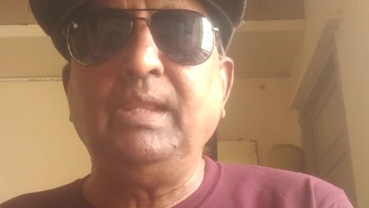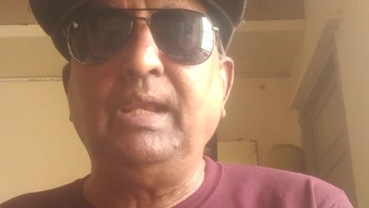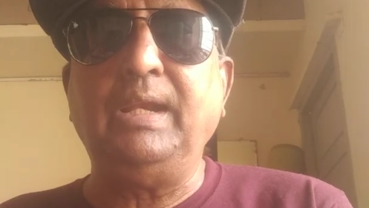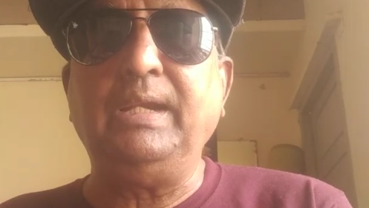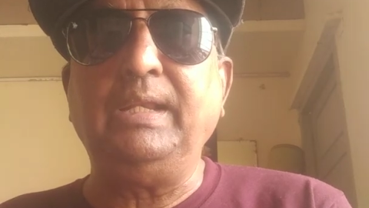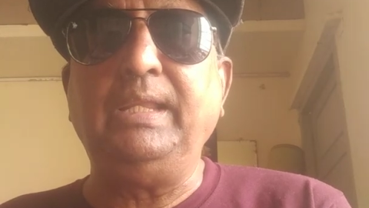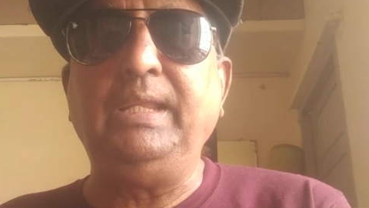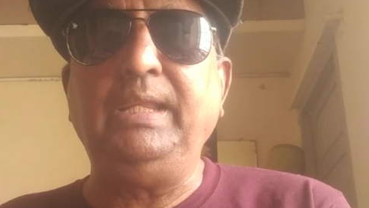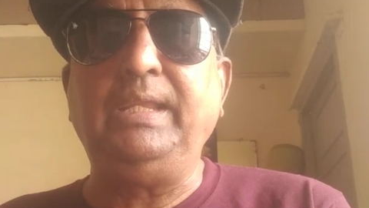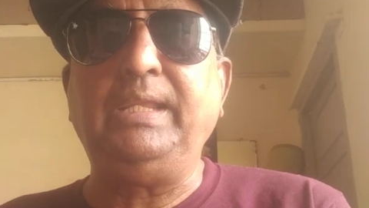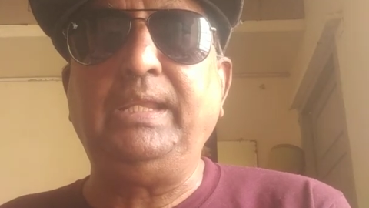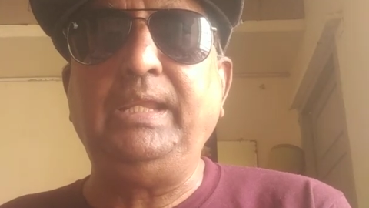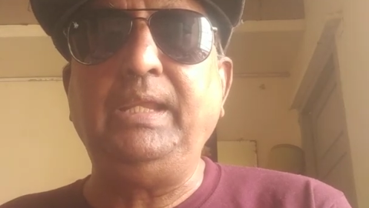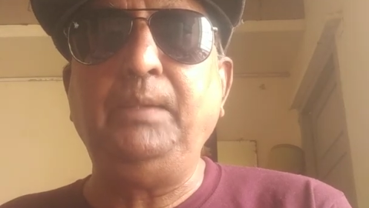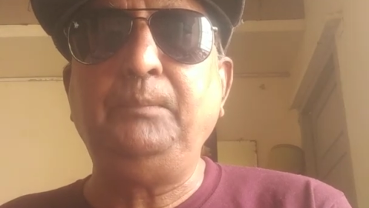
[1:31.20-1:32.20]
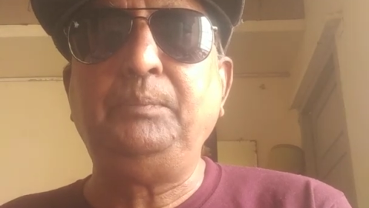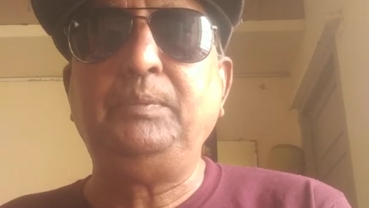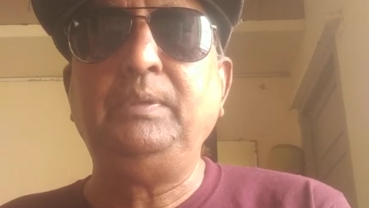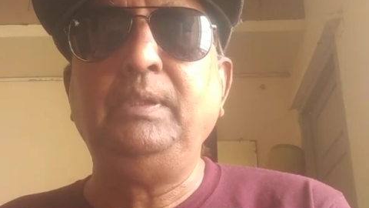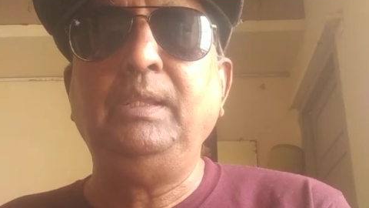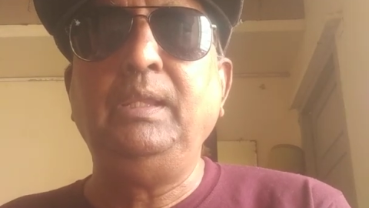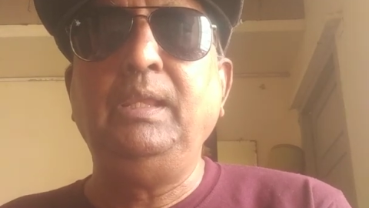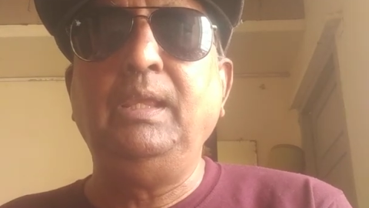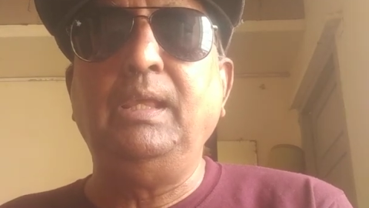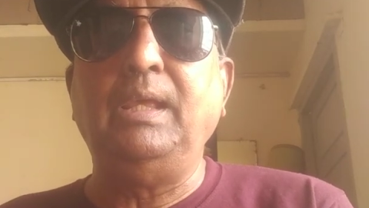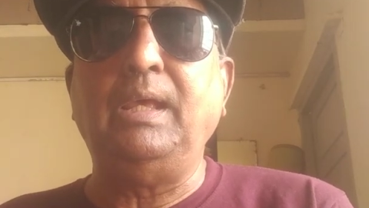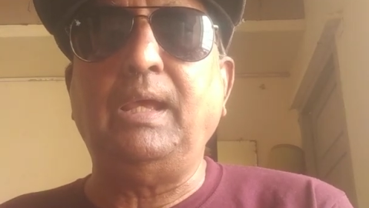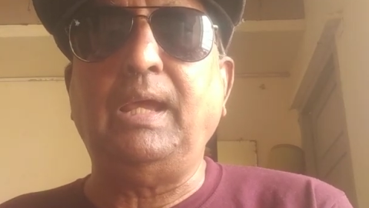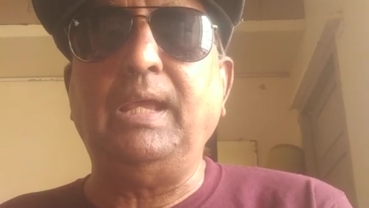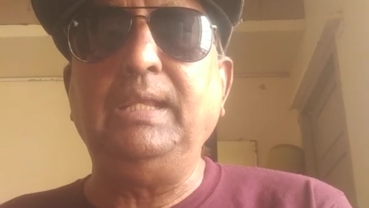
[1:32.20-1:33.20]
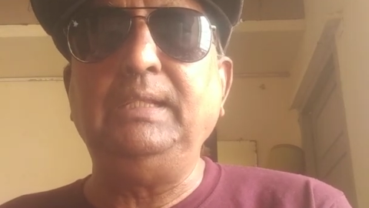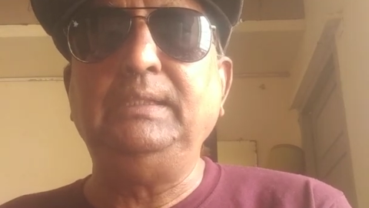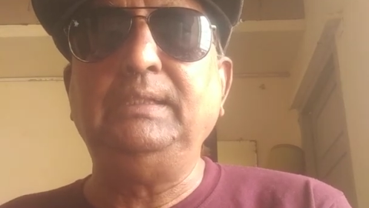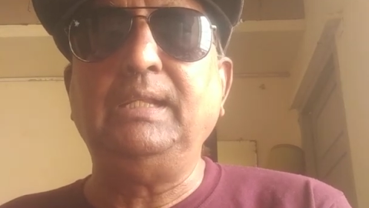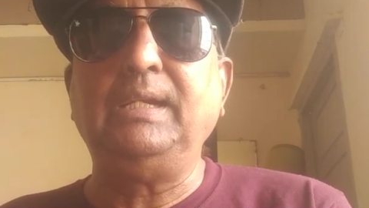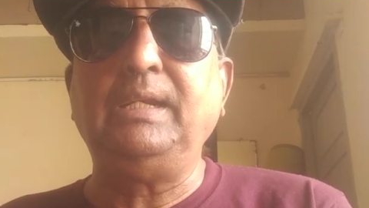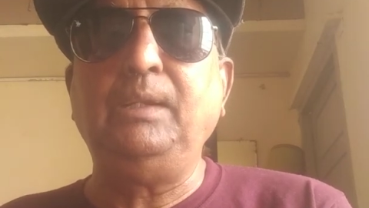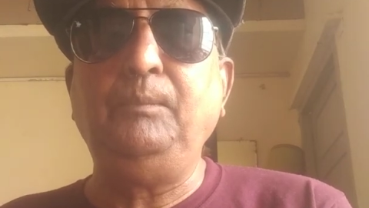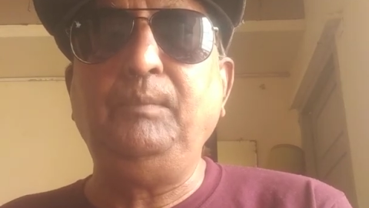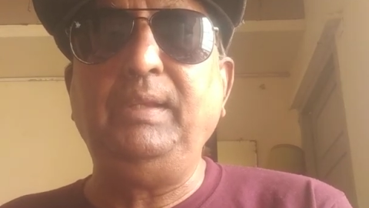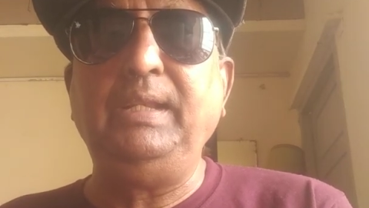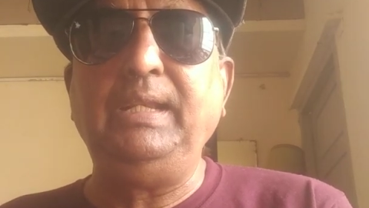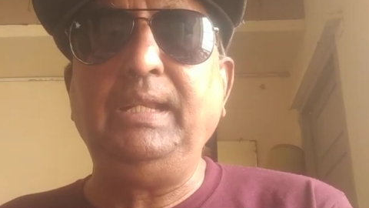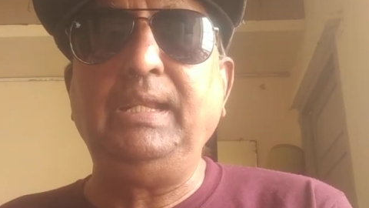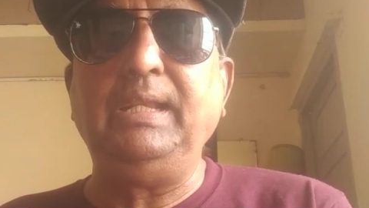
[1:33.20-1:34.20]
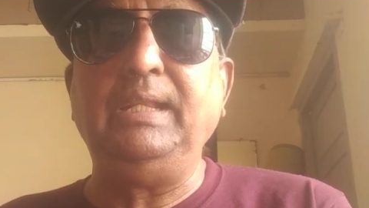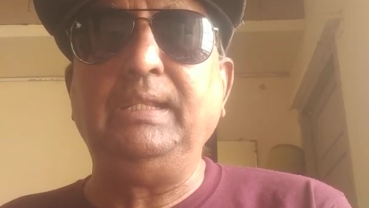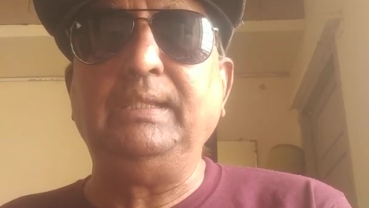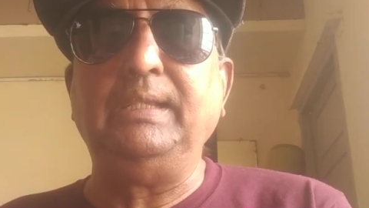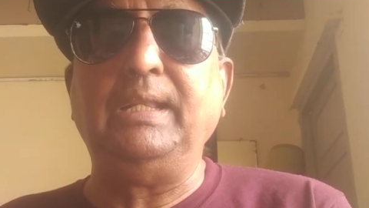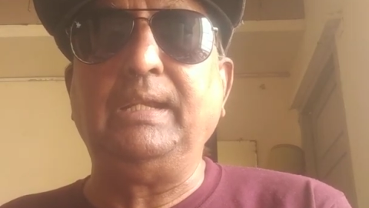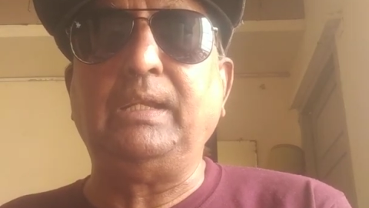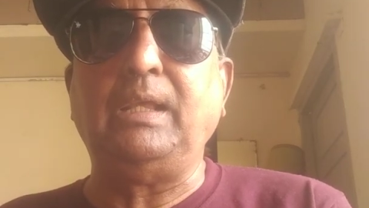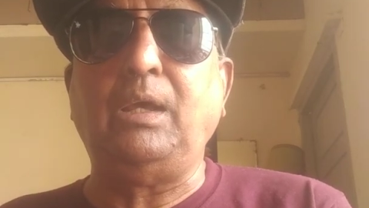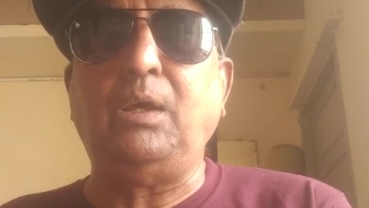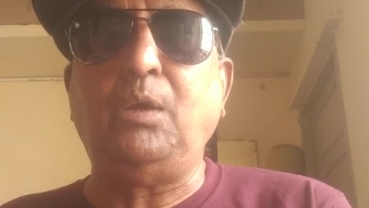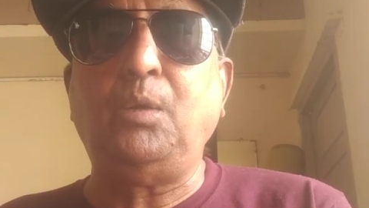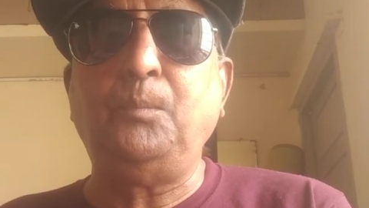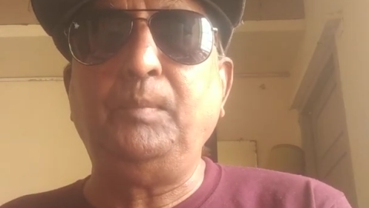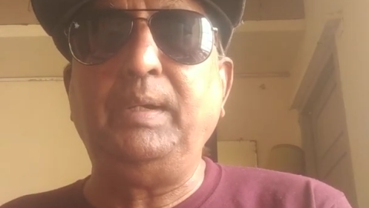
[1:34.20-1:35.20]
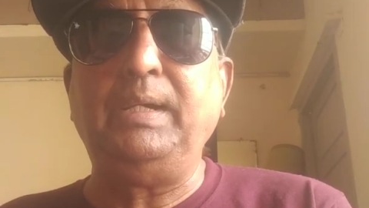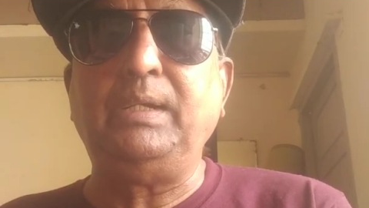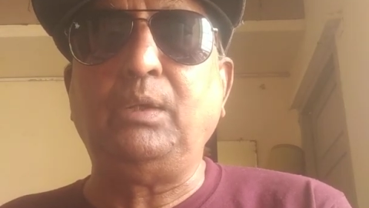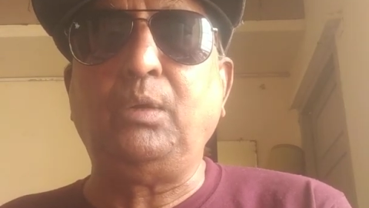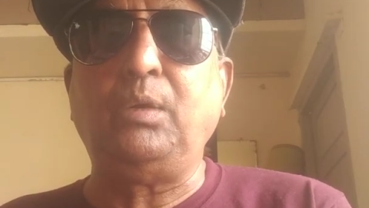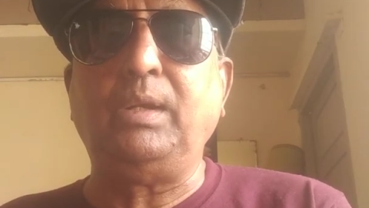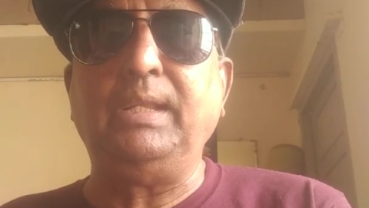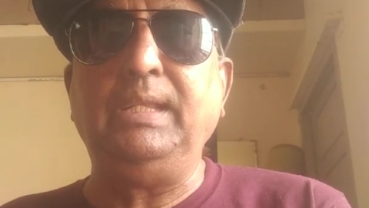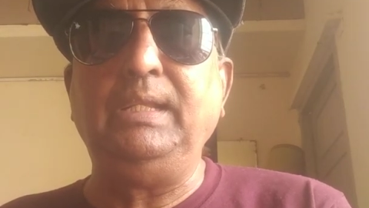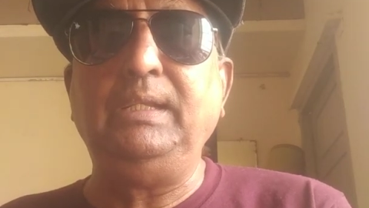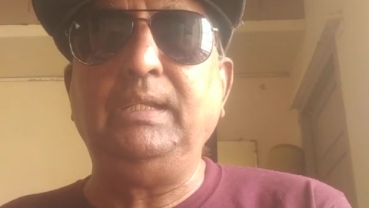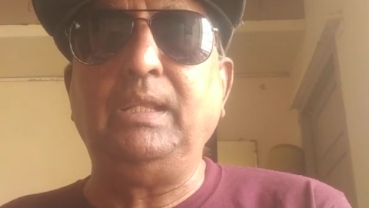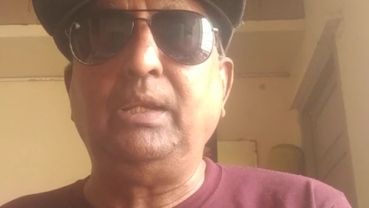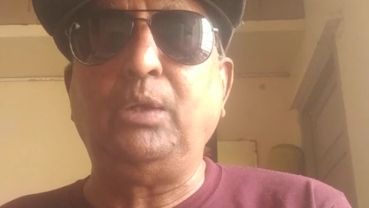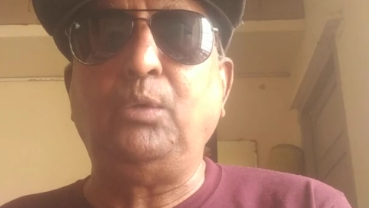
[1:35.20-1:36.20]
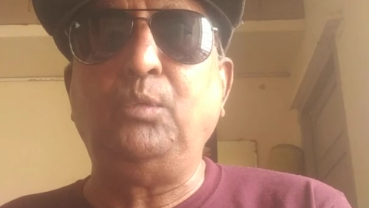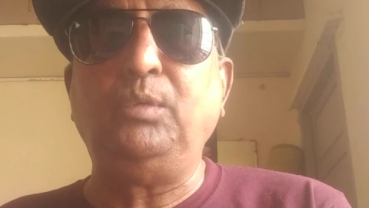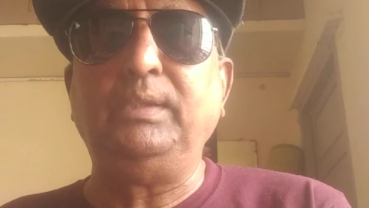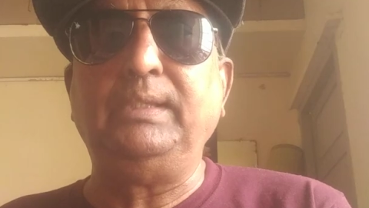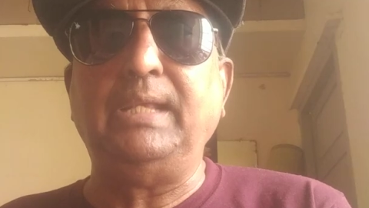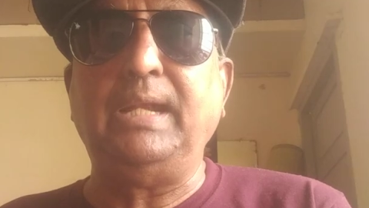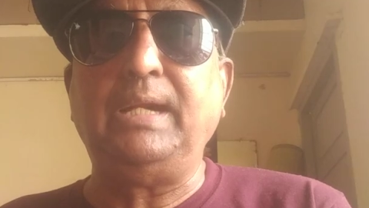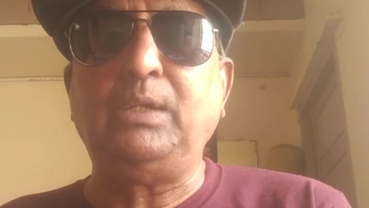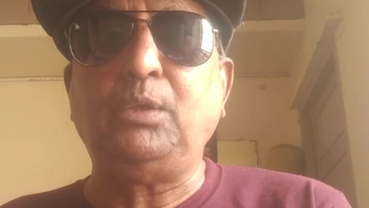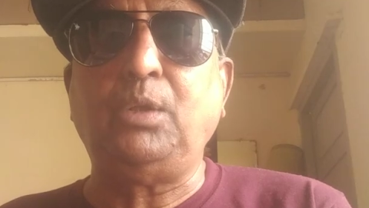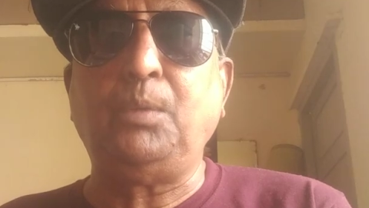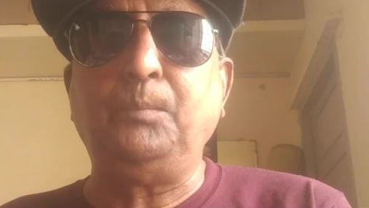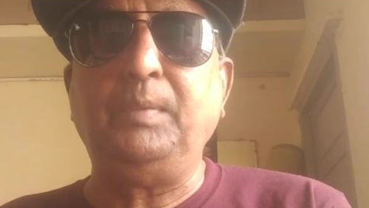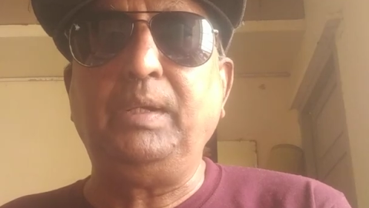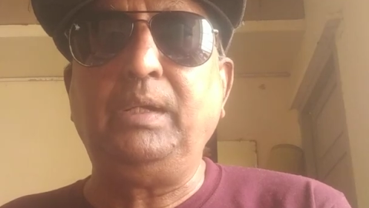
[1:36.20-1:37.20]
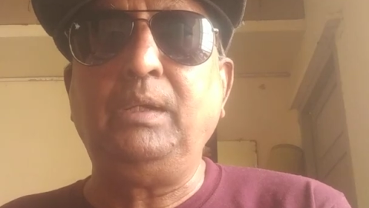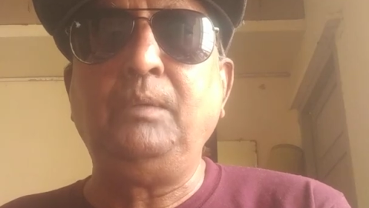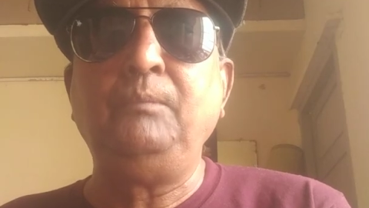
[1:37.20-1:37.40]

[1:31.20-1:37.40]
and he keeps either remaining in that orbit or in around that orbit,